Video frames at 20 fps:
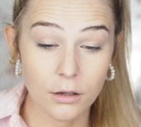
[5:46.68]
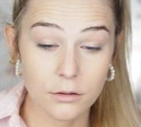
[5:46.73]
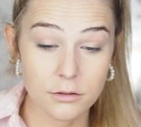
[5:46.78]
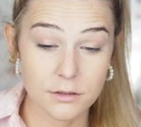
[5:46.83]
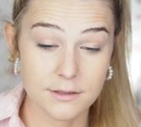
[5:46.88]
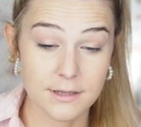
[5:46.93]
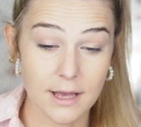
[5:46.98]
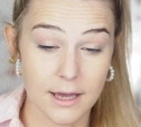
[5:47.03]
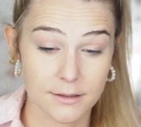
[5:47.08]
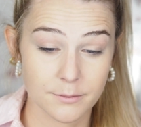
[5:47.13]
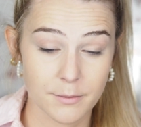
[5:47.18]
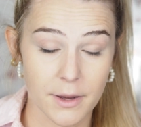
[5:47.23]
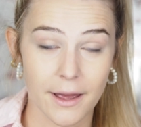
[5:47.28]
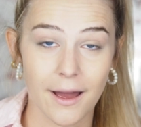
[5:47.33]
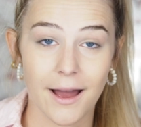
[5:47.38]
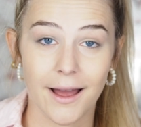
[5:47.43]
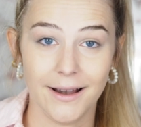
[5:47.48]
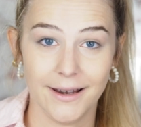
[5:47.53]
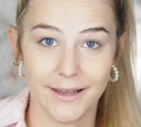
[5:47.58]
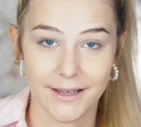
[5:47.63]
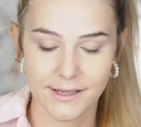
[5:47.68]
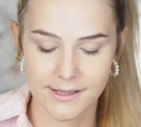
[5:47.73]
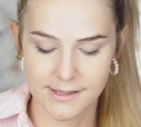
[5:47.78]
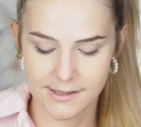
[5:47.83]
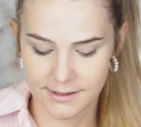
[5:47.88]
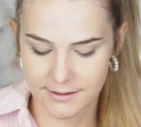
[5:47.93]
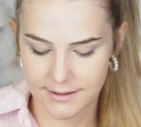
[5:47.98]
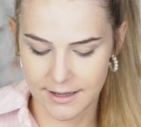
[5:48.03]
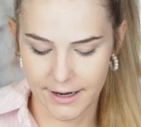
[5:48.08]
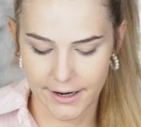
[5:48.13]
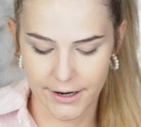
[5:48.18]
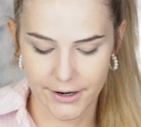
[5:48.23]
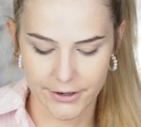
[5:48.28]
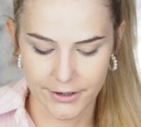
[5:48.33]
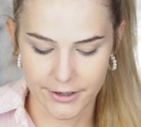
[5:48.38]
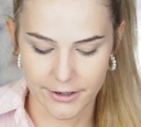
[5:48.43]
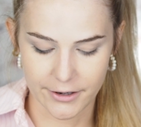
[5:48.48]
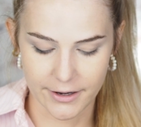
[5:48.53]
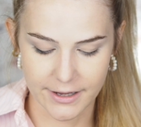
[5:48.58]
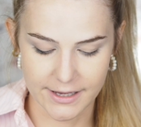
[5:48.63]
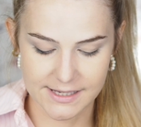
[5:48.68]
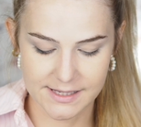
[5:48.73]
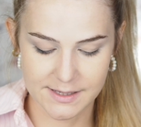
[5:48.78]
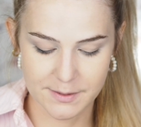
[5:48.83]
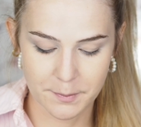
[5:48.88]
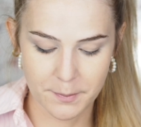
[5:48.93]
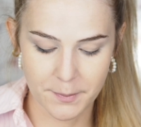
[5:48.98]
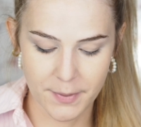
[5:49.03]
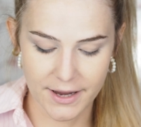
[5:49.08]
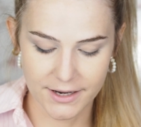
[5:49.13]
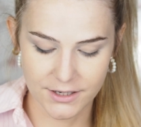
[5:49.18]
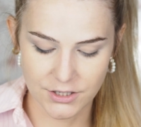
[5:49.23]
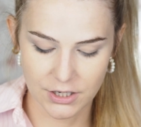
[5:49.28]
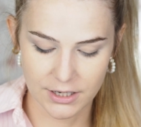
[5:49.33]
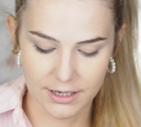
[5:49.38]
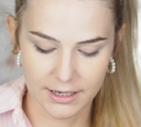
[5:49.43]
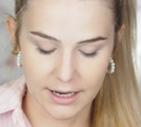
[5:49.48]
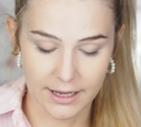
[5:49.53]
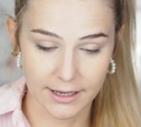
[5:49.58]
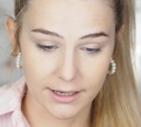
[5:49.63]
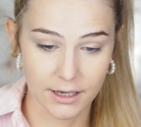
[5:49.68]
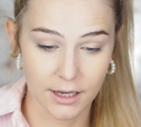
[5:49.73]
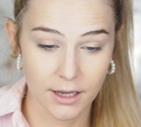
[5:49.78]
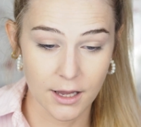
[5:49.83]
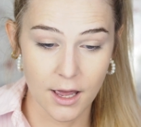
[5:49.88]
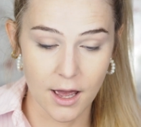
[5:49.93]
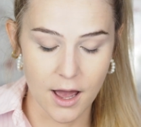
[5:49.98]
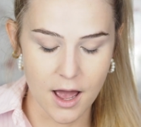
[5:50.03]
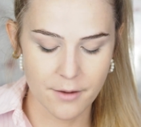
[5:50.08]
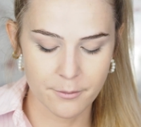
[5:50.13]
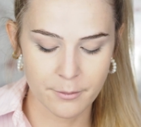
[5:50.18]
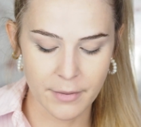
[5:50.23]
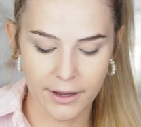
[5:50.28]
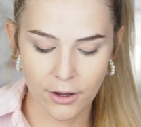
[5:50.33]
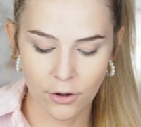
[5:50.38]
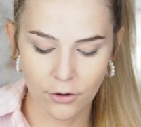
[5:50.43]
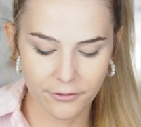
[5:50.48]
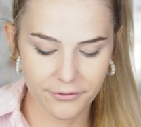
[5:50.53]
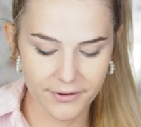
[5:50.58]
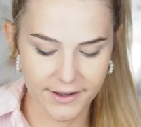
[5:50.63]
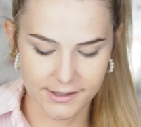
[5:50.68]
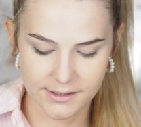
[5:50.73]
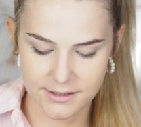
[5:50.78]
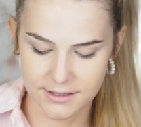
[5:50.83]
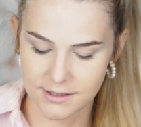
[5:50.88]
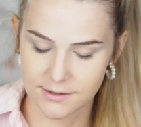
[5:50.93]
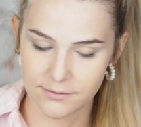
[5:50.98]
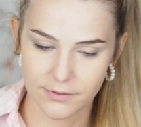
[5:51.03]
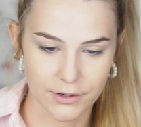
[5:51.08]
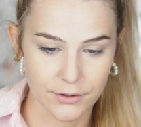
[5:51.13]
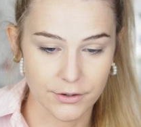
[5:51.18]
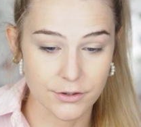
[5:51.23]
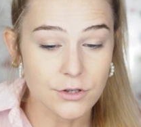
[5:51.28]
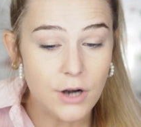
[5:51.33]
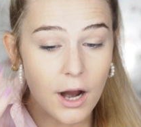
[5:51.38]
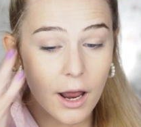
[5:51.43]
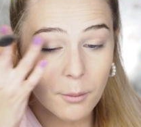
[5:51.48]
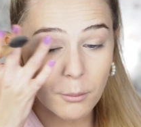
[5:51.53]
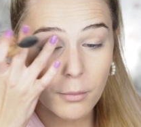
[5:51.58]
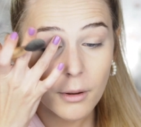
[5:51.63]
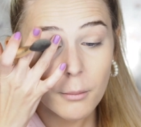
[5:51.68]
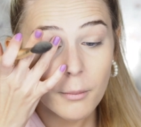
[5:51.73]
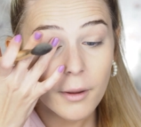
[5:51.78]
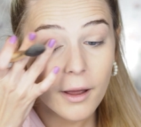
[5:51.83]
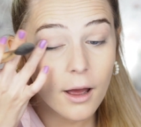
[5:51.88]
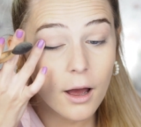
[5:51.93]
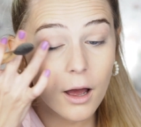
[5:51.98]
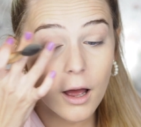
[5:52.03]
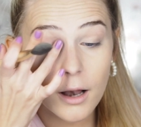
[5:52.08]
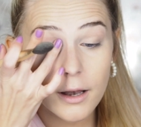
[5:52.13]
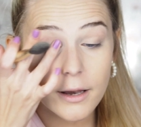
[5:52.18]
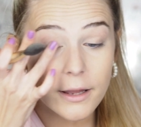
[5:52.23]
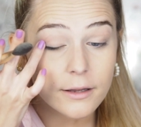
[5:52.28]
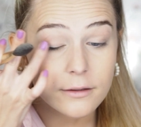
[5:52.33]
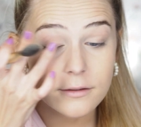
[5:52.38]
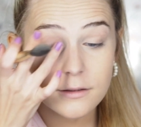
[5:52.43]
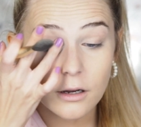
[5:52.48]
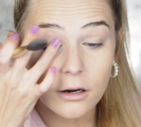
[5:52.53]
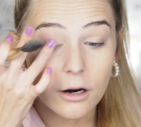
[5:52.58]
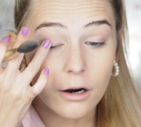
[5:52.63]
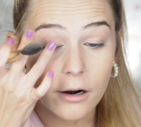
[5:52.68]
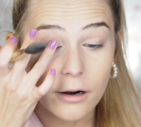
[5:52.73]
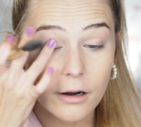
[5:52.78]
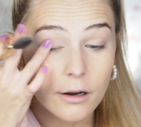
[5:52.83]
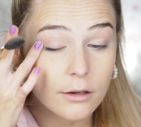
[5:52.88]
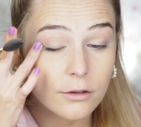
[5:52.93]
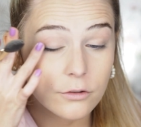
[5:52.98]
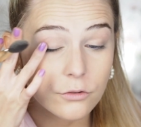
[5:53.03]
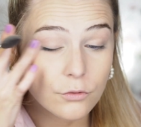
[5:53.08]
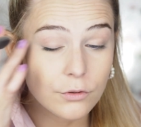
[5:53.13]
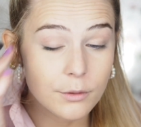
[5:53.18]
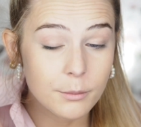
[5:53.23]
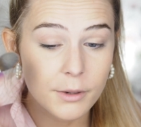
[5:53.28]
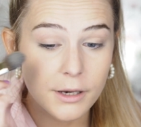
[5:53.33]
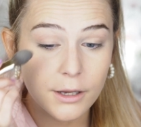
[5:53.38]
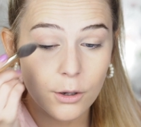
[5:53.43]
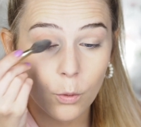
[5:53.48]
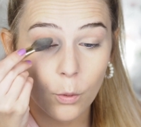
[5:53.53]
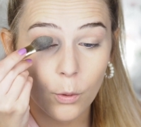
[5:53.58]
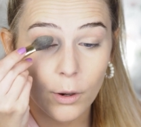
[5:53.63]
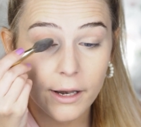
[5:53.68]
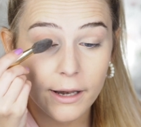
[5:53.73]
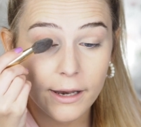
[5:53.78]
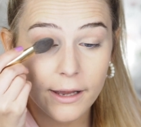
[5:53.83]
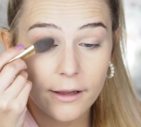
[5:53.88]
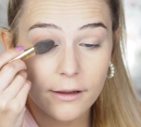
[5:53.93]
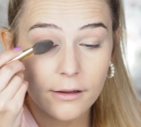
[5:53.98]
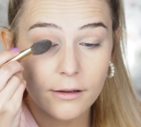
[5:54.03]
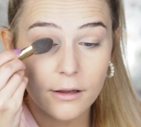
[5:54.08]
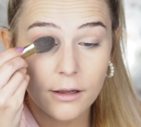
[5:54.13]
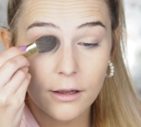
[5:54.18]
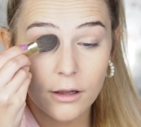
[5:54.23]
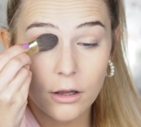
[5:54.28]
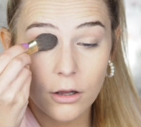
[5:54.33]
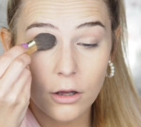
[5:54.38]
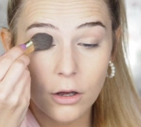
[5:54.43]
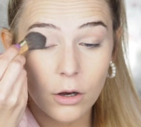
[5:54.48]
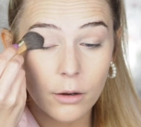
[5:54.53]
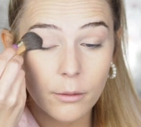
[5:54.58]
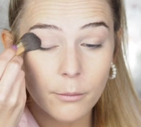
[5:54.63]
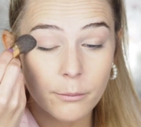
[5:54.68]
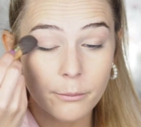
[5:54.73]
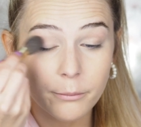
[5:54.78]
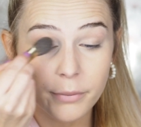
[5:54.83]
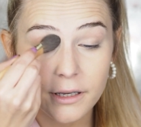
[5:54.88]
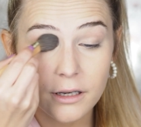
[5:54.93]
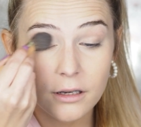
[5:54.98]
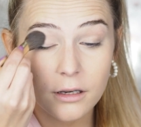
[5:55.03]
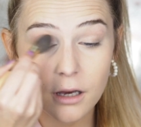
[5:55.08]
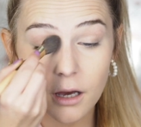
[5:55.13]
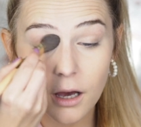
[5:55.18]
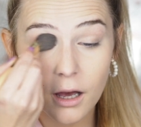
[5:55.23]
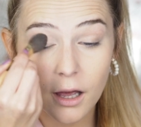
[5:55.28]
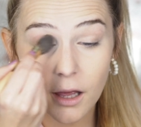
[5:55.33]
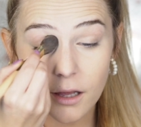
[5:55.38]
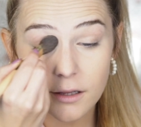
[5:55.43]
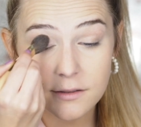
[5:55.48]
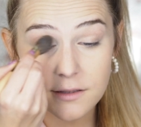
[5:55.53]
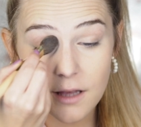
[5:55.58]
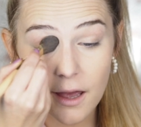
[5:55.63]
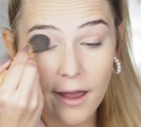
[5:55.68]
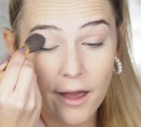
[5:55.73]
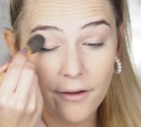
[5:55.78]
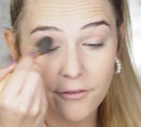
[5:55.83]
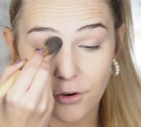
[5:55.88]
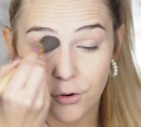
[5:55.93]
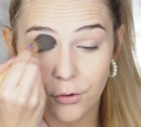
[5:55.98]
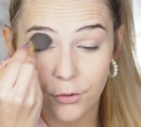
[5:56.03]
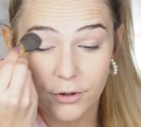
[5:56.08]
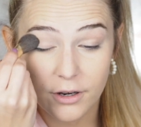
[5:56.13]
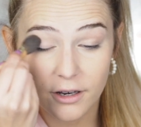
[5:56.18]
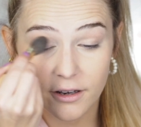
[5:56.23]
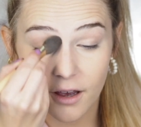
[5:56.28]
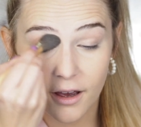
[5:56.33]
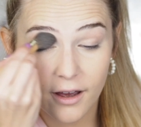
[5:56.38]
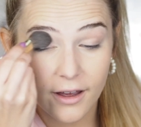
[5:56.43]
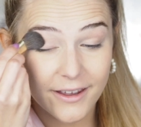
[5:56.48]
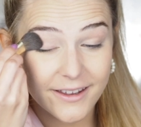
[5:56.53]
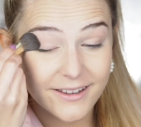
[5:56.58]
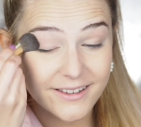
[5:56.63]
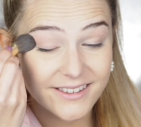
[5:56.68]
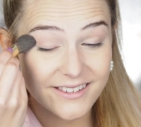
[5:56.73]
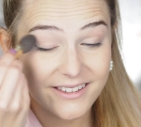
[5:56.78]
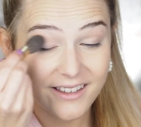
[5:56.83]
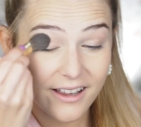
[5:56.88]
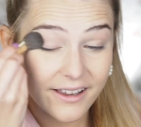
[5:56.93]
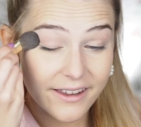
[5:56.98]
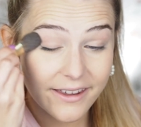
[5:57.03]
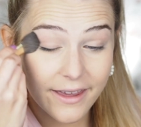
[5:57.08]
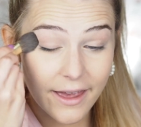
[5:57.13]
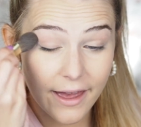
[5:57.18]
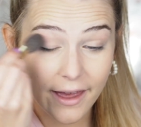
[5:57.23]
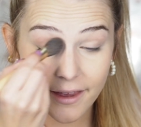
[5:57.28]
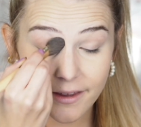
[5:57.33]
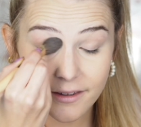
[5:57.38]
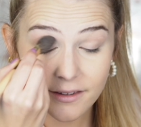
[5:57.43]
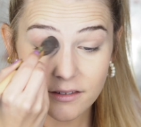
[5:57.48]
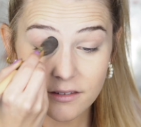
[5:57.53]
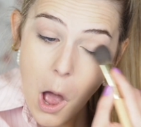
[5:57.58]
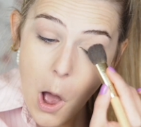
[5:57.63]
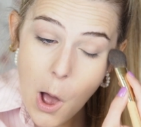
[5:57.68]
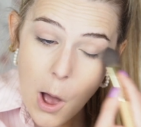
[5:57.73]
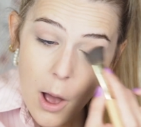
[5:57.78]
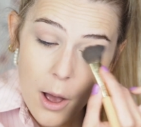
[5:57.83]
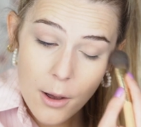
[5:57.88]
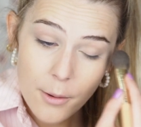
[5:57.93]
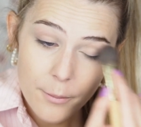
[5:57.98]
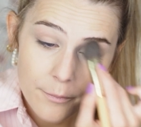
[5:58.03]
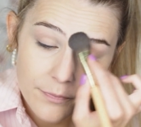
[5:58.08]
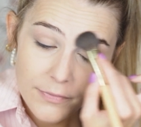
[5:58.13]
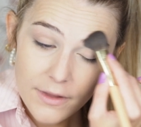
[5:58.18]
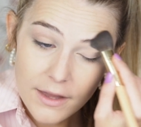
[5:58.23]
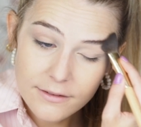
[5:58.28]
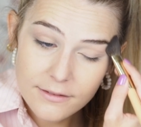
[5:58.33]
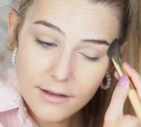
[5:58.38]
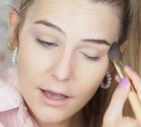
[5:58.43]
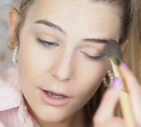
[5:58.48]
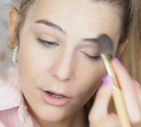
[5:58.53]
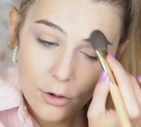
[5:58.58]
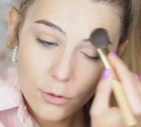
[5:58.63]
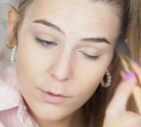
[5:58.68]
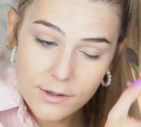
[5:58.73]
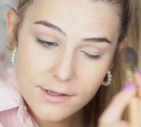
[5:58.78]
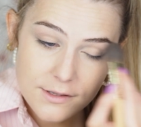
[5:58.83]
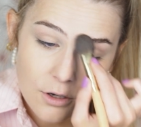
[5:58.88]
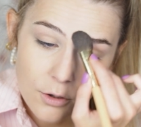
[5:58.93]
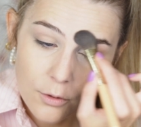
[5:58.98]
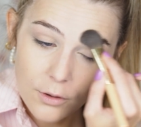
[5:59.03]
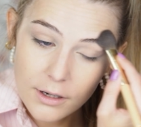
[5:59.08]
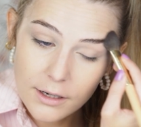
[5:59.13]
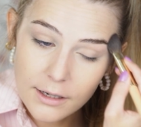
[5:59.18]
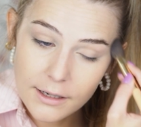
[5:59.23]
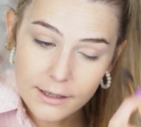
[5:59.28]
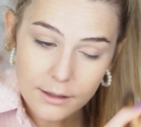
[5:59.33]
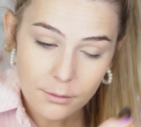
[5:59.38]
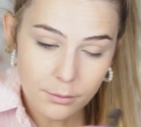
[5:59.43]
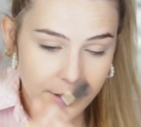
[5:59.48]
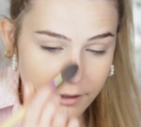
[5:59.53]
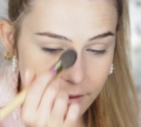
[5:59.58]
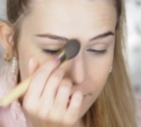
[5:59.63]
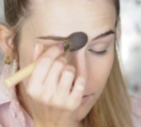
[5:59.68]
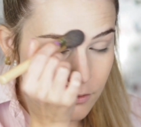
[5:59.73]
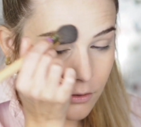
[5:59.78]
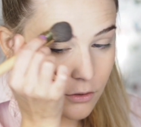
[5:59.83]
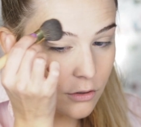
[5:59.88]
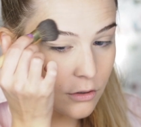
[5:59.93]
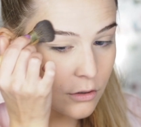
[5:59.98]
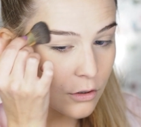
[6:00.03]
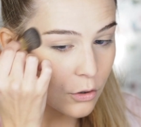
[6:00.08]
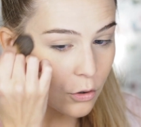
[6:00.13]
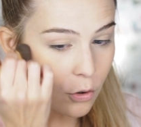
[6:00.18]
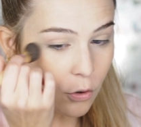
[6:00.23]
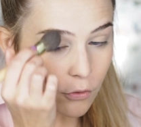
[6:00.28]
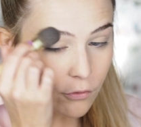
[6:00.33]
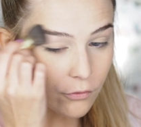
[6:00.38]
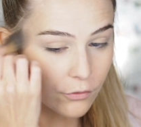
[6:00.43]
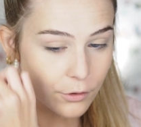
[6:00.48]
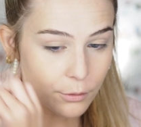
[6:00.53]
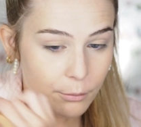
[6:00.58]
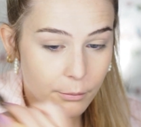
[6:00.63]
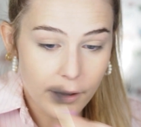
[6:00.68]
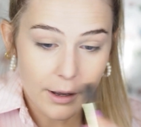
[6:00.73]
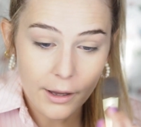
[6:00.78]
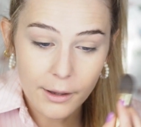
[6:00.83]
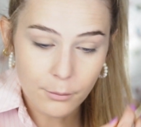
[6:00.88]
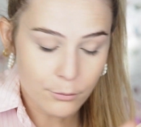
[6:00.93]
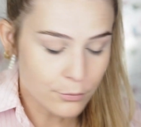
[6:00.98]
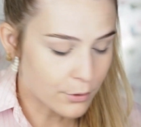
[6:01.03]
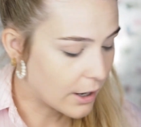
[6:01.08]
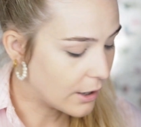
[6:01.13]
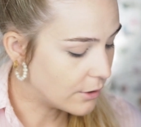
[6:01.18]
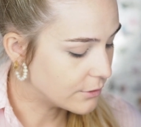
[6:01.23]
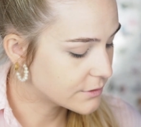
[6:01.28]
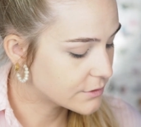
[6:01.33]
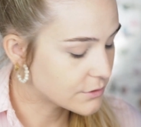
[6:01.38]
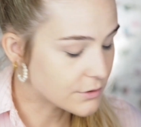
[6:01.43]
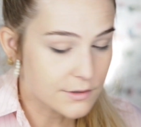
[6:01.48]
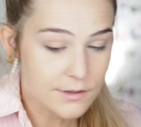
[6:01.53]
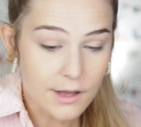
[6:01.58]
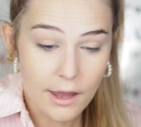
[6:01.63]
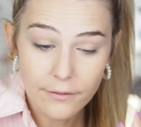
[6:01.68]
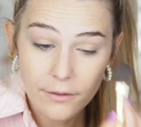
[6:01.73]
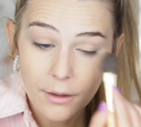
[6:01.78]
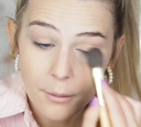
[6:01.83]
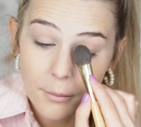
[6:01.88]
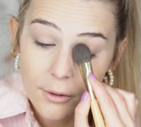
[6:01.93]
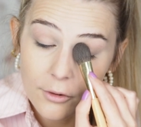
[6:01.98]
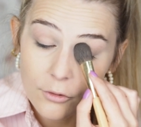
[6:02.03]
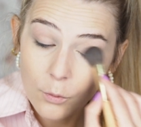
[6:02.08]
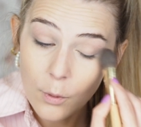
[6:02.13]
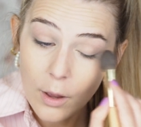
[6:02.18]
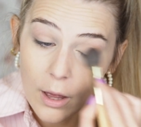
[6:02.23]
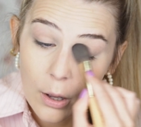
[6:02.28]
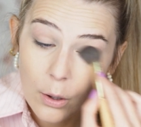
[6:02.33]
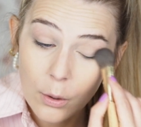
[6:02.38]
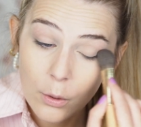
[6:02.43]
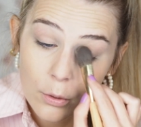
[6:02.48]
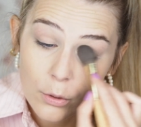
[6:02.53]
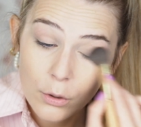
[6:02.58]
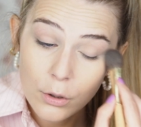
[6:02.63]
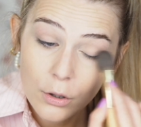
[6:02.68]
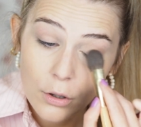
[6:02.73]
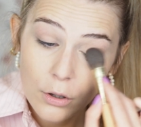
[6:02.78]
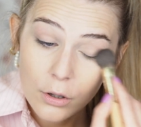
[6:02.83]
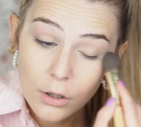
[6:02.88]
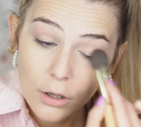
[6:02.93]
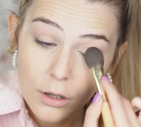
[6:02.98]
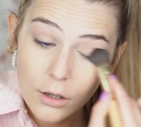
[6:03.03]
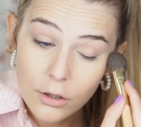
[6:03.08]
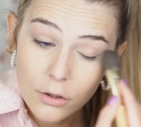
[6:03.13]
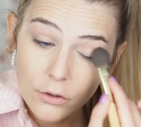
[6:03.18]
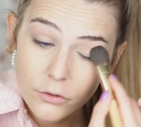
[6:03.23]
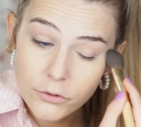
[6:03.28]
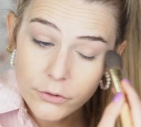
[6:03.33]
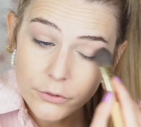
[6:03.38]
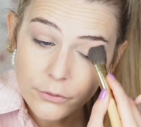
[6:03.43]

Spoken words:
set my eyelids. They are especially like, my whole face is very dry, but my eyelids are extremely oily because I have hooded eyes, I guess. And I always go a little bit over my brows to set them as well, to